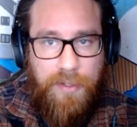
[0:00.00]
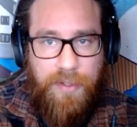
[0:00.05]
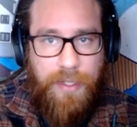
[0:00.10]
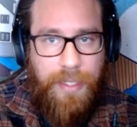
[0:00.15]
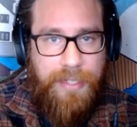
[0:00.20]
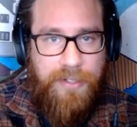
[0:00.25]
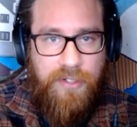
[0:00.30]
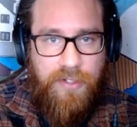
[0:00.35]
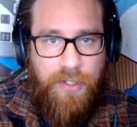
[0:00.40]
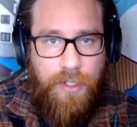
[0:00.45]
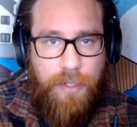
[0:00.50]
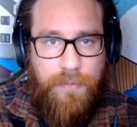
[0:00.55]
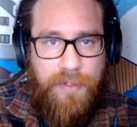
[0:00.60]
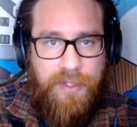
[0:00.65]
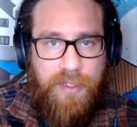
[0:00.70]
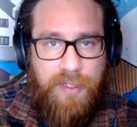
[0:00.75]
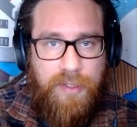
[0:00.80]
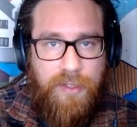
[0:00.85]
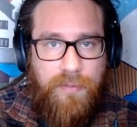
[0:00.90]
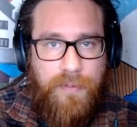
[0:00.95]
each
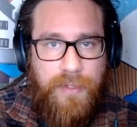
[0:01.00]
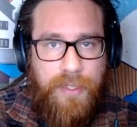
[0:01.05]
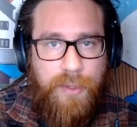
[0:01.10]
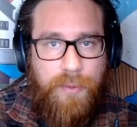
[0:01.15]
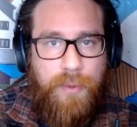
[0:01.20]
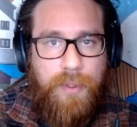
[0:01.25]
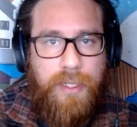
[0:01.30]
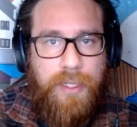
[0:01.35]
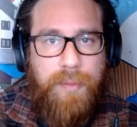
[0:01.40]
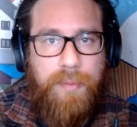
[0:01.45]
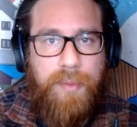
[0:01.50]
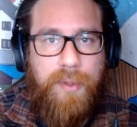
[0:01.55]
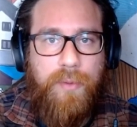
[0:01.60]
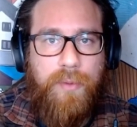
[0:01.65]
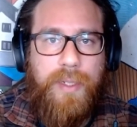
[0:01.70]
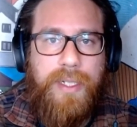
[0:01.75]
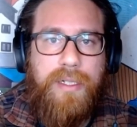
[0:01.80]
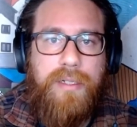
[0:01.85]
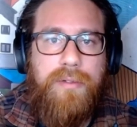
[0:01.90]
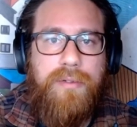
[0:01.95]
service individually, but
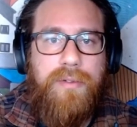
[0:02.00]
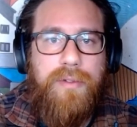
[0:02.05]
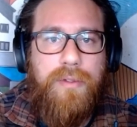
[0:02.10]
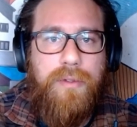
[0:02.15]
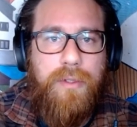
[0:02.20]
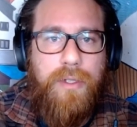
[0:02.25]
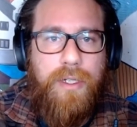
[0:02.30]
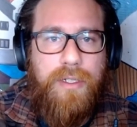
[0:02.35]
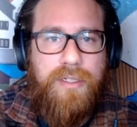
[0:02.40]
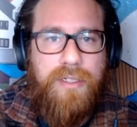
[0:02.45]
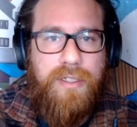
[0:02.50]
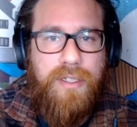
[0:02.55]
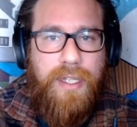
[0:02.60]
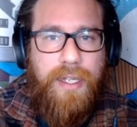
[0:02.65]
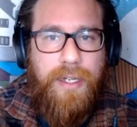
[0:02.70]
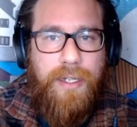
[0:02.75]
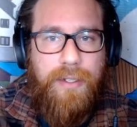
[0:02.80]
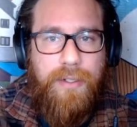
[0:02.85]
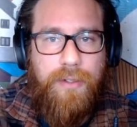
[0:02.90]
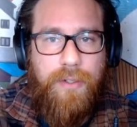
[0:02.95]
we lost
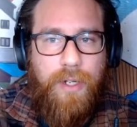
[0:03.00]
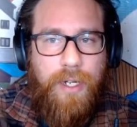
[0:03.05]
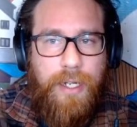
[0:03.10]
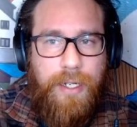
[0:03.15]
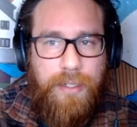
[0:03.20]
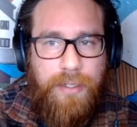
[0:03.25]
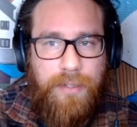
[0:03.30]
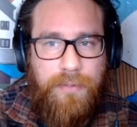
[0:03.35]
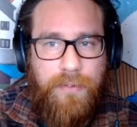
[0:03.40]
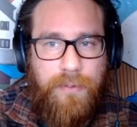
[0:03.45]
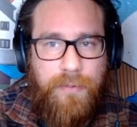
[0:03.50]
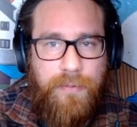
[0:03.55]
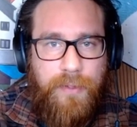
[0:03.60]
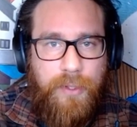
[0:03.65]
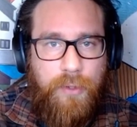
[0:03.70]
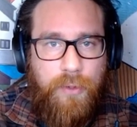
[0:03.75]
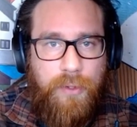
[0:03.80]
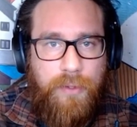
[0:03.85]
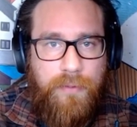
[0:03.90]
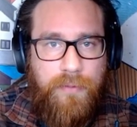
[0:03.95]
that high level
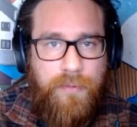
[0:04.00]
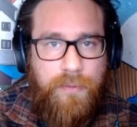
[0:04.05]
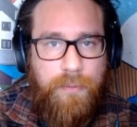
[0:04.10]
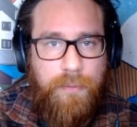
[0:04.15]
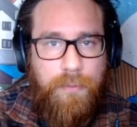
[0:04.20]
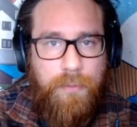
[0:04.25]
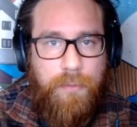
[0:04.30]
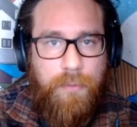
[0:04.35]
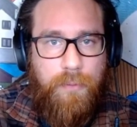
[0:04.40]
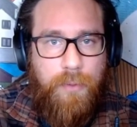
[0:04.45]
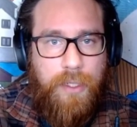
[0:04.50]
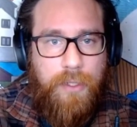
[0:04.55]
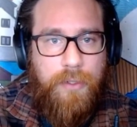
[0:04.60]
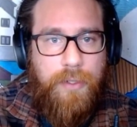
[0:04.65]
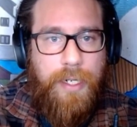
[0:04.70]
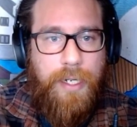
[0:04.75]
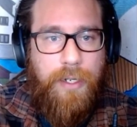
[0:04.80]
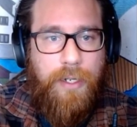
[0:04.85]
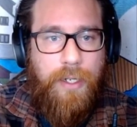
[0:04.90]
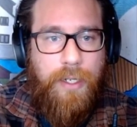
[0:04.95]
view of what are
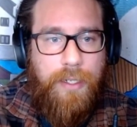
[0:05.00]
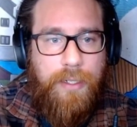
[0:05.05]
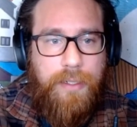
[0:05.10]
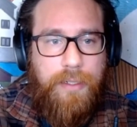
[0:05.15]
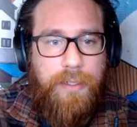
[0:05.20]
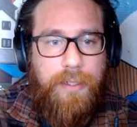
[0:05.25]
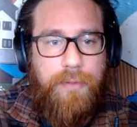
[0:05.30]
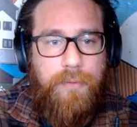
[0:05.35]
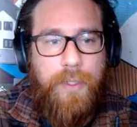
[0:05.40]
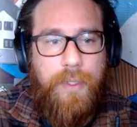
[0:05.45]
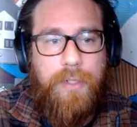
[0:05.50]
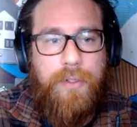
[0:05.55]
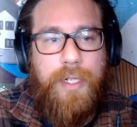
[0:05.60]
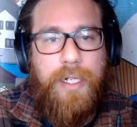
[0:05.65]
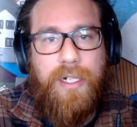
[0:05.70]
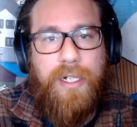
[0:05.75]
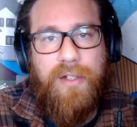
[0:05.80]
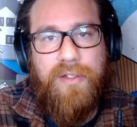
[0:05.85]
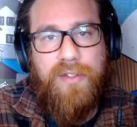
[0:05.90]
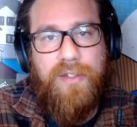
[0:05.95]

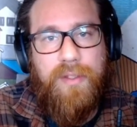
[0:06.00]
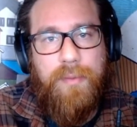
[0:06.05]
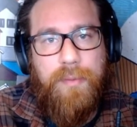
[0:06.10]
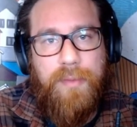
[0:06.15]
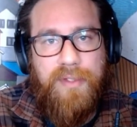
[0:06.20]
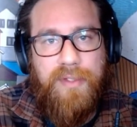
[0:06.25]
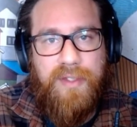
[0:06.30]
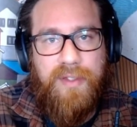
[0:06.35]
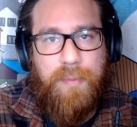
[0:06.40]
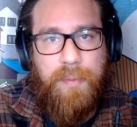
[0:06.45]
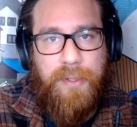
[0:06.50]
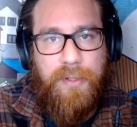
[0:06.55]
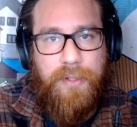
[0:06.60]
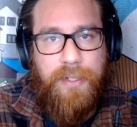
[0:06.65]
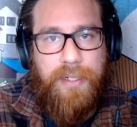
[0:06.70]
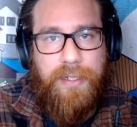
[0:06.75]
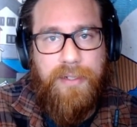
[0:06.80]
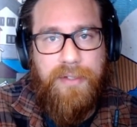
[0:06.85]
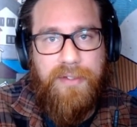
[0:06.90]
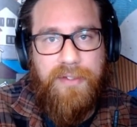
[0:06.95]
our customers
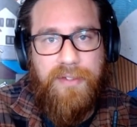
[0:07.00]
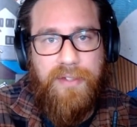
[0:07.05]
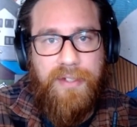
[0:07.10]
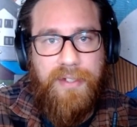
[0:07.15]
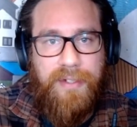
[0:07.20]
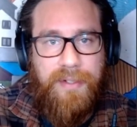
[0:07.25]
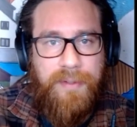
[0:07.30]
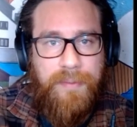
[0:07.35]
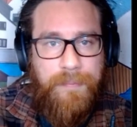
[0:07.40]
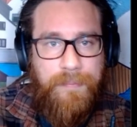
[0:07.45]
experiencing,